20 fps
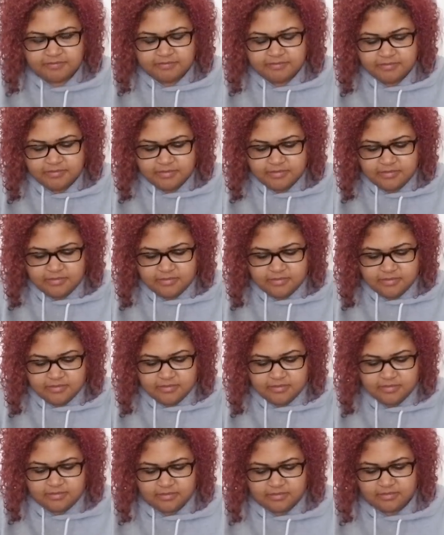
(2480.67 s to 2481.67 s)

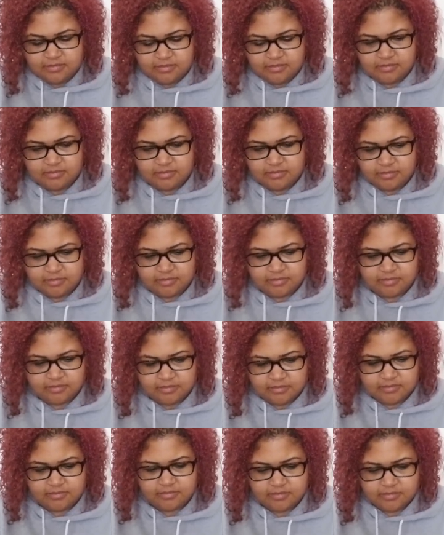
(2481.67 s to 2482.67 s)

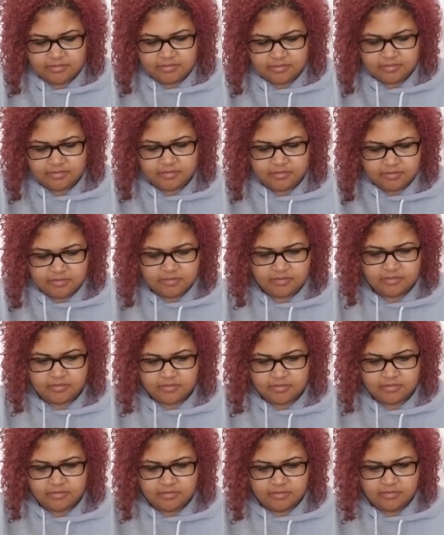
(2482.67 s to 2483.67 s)

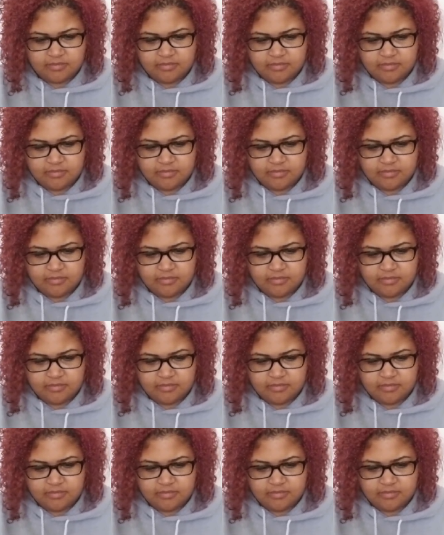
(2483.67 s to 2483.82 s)
No one is speaking in this clip.